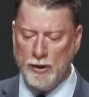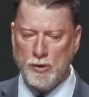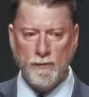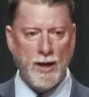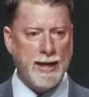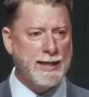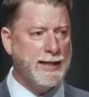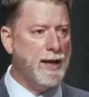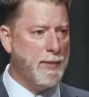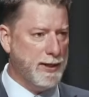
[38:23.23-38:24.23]
So if God
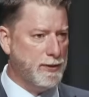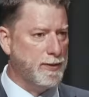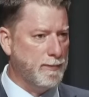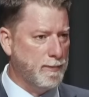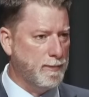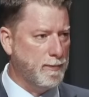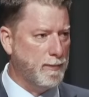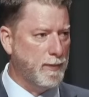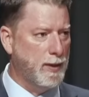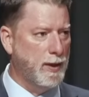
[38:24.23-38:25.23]
has enemies,
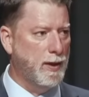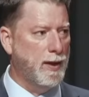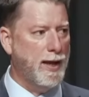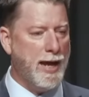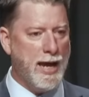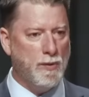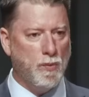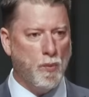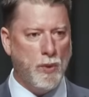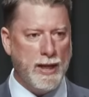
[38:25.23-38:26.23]

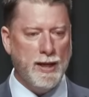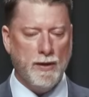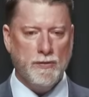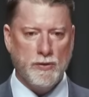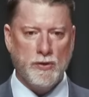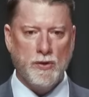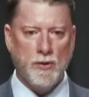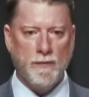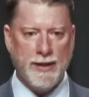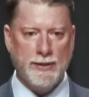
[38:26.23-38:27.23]
and we
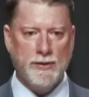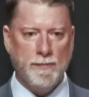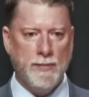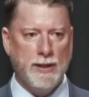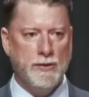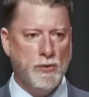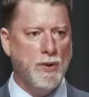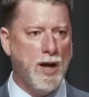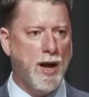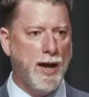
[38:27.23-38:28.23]
serve and submit
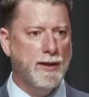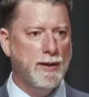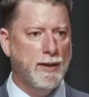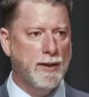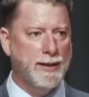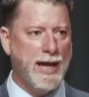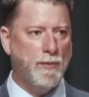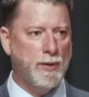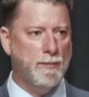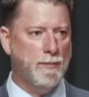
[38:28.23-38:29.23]
to God,
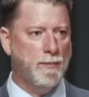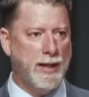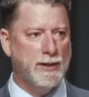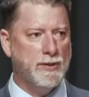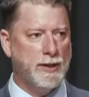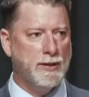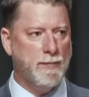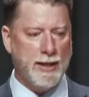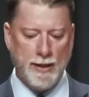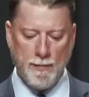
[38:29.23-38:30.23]
that would, by
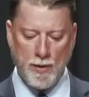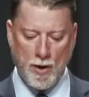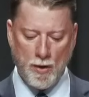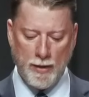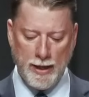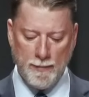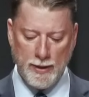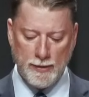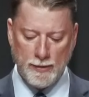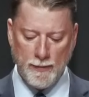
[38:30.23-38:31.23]
extension, make them our
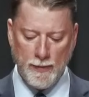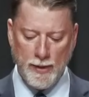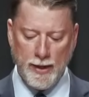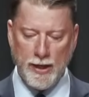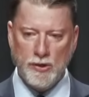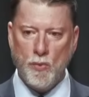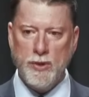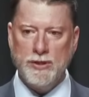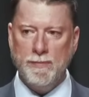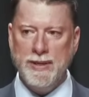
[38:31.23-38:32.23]
enemies. And so
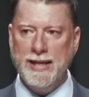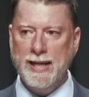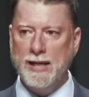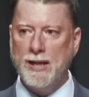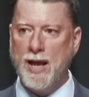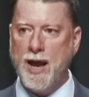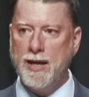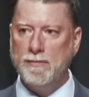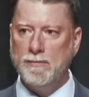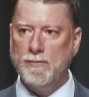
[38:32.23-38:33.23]
we should be in
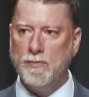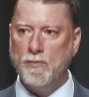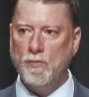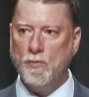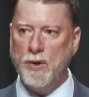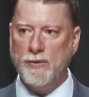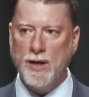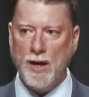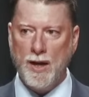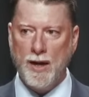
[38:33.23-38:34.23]
line
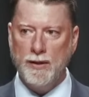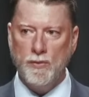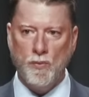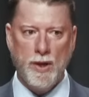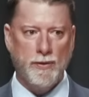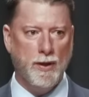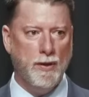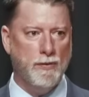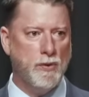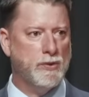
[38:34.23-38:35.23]
with God with
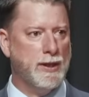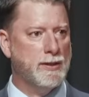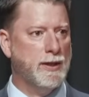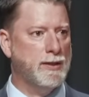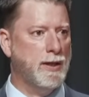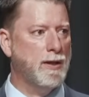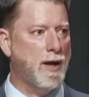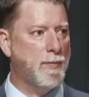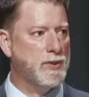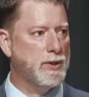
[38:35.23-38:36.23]
those things he's in
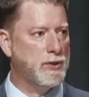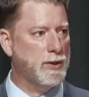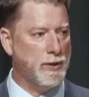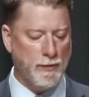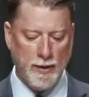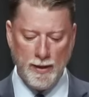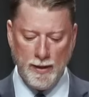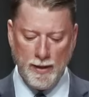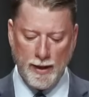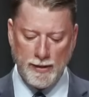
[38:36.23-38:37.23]
opposition to.
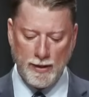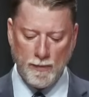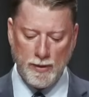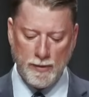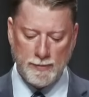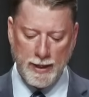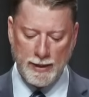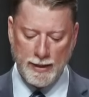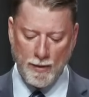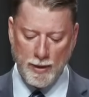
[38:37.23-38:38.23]
I think when you
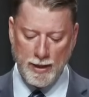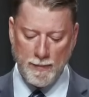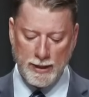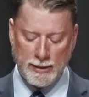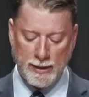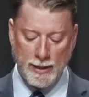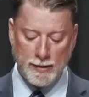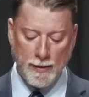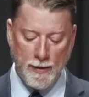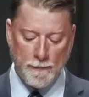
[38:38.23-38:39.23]
expand it that way, that makes
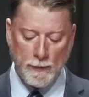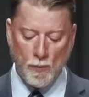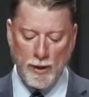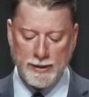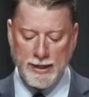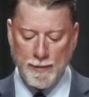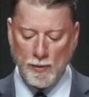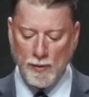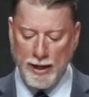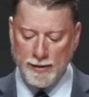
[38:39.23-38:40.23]
sense. One
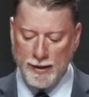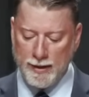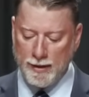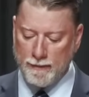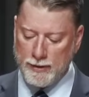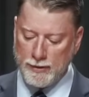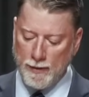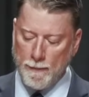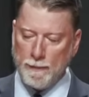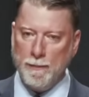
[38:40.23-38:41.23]
example I think of is
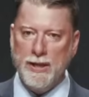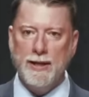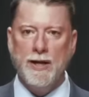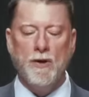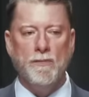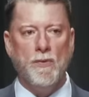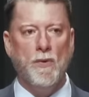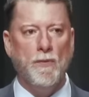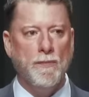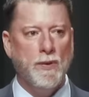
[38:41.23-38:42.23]
being
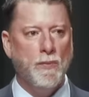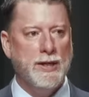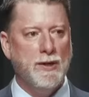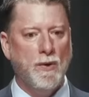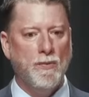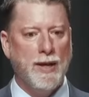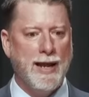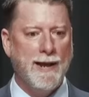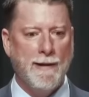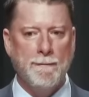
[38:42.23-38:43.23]
careful that we don't
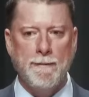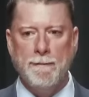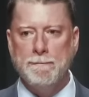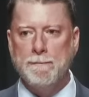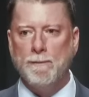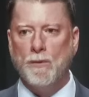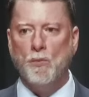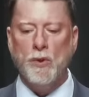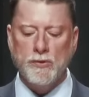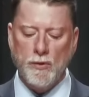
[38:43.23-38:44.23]
have,
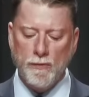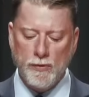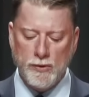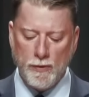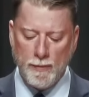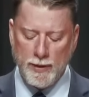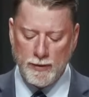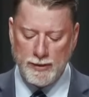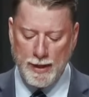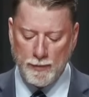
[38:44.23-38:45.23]
well, so, so the
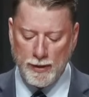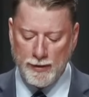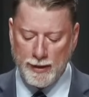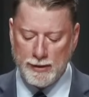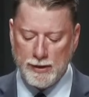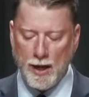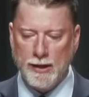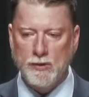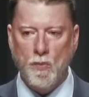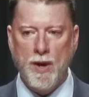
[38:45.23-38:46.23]
better example I think is
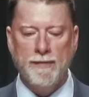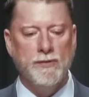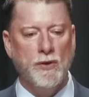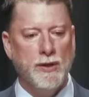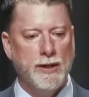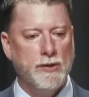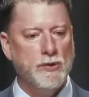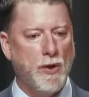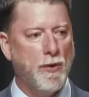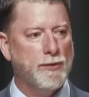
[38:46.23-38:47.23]
Lot's wife turning into
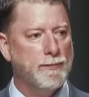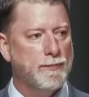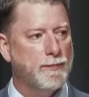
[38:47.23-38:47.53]
salt.